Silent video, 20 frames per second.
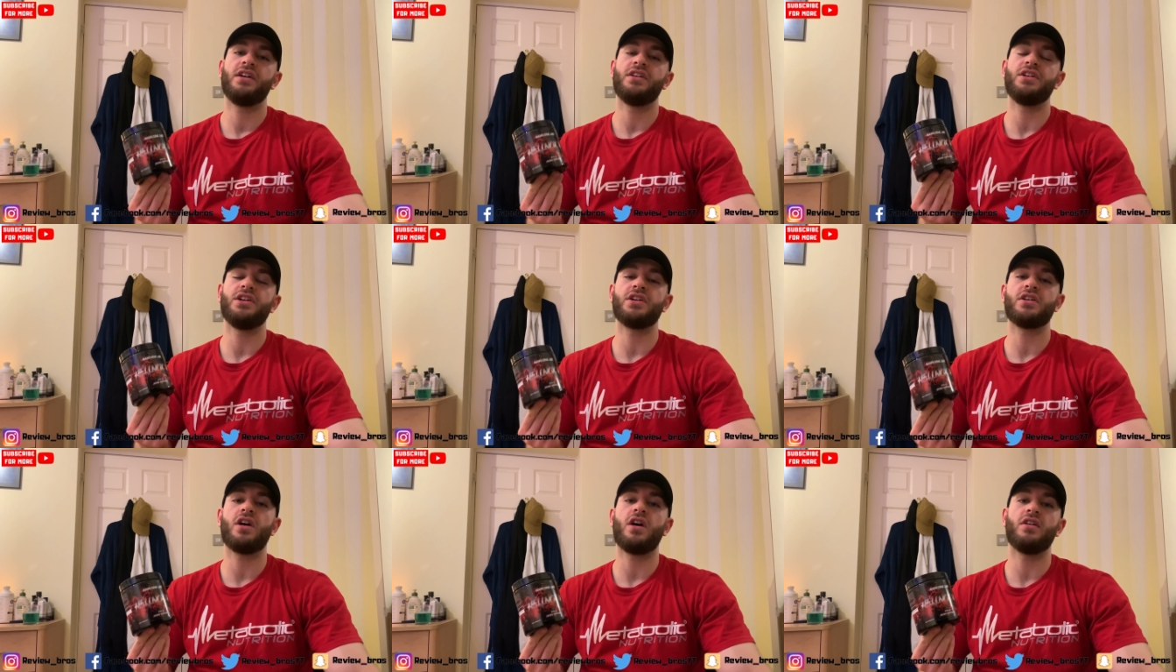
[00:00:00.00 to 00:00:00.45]

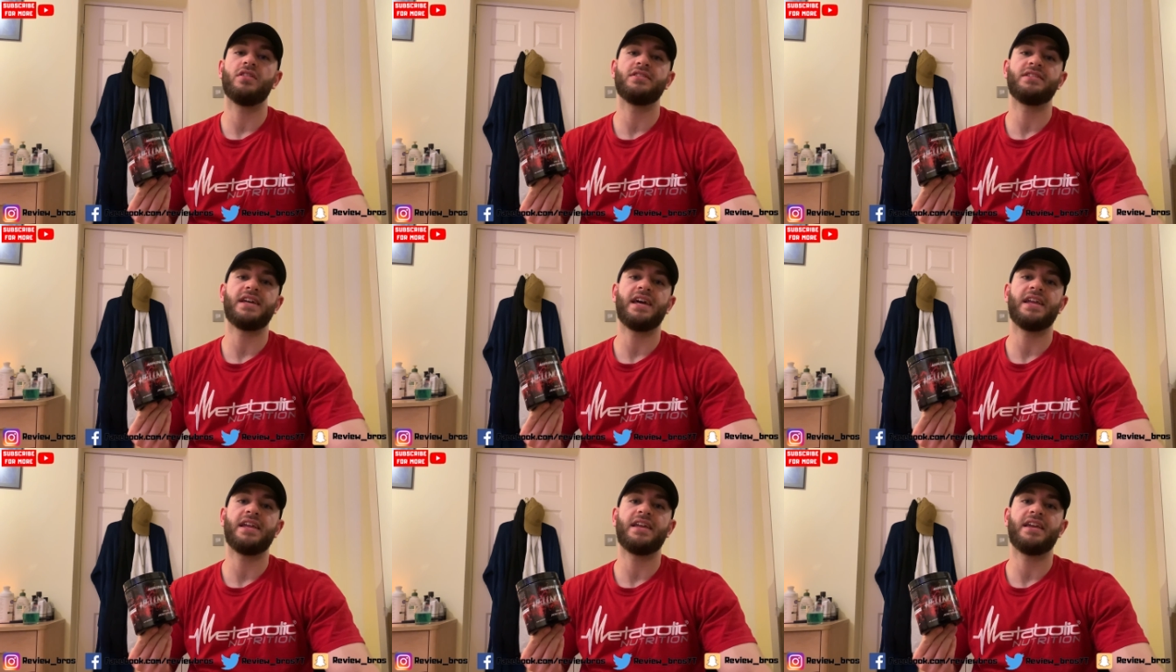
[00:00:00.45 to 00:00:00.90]
you can't
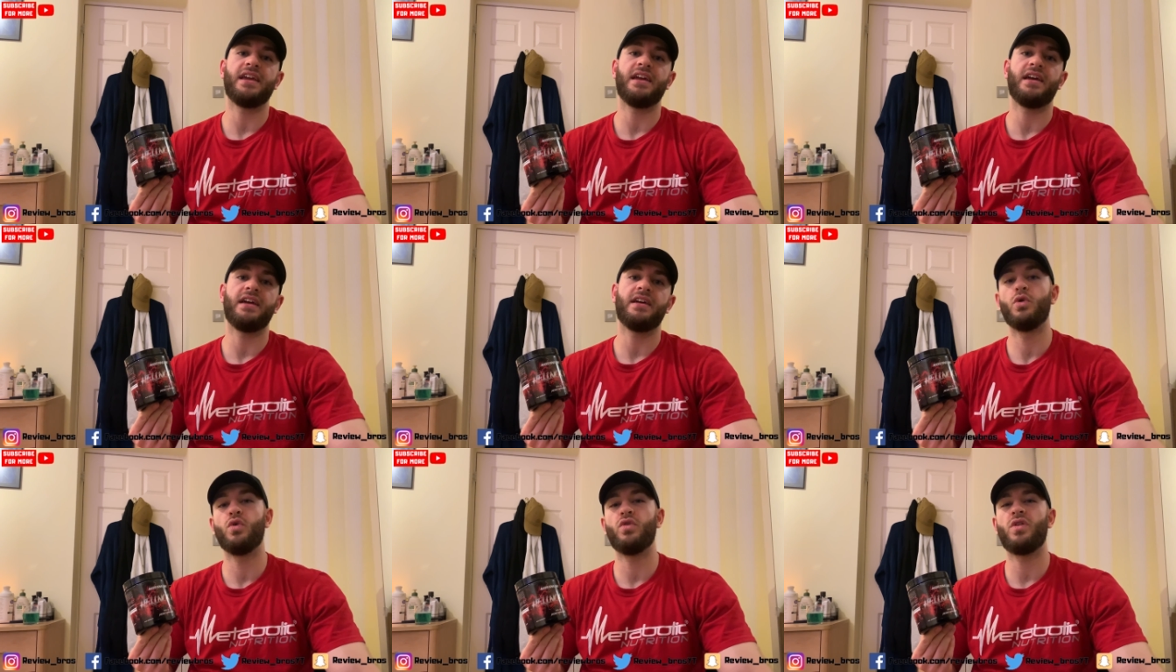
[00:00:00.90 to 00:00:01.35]
take
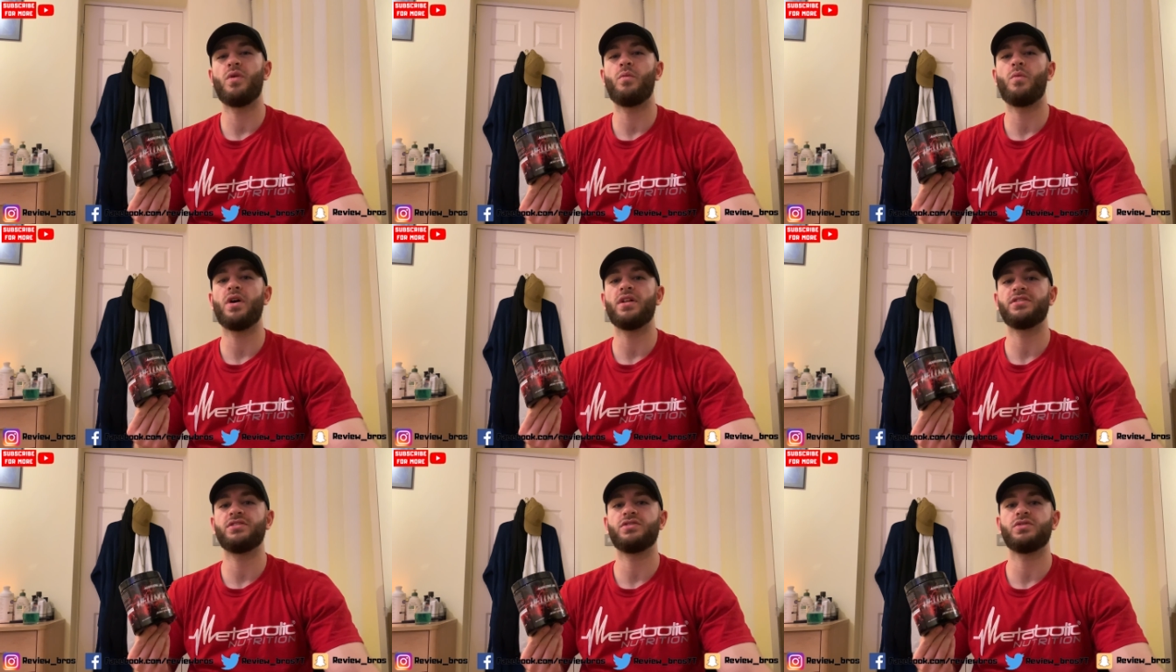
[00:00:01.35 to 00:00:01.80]
it more than
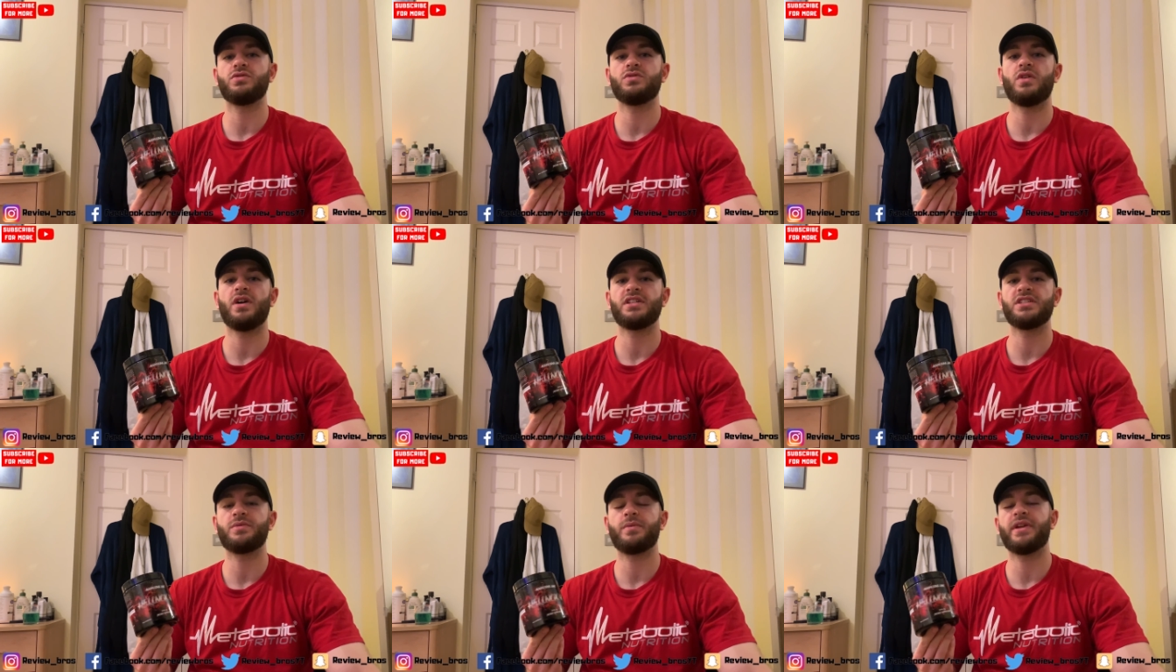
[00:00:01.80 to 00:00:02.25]
once or
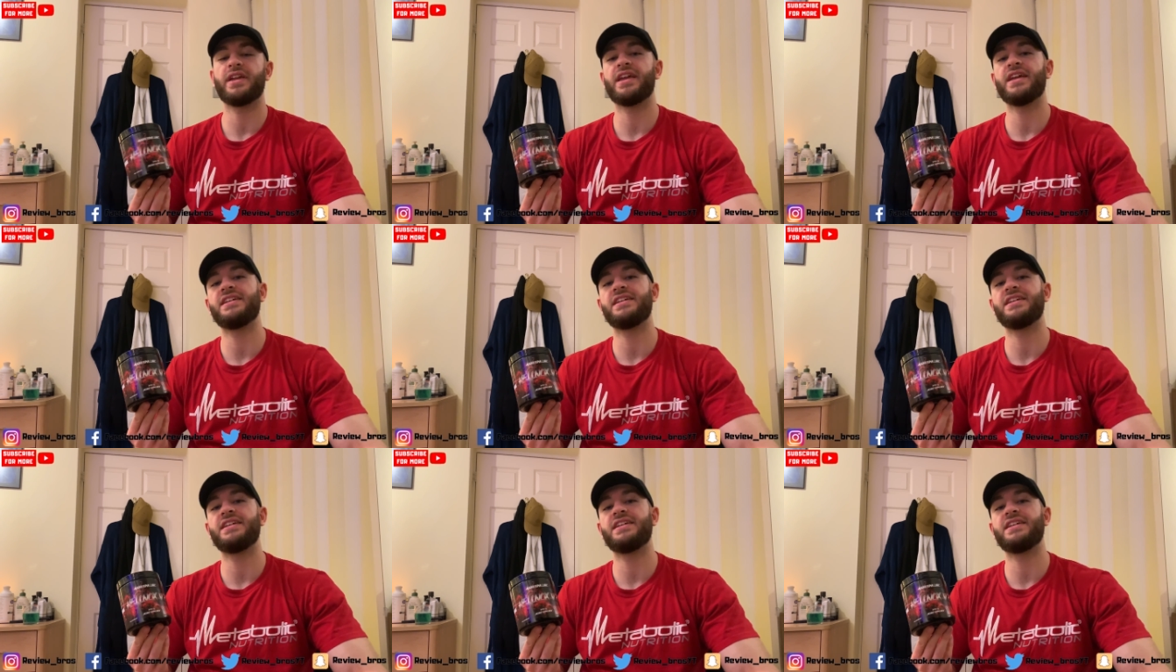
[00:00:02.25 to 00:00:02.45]
twice a week.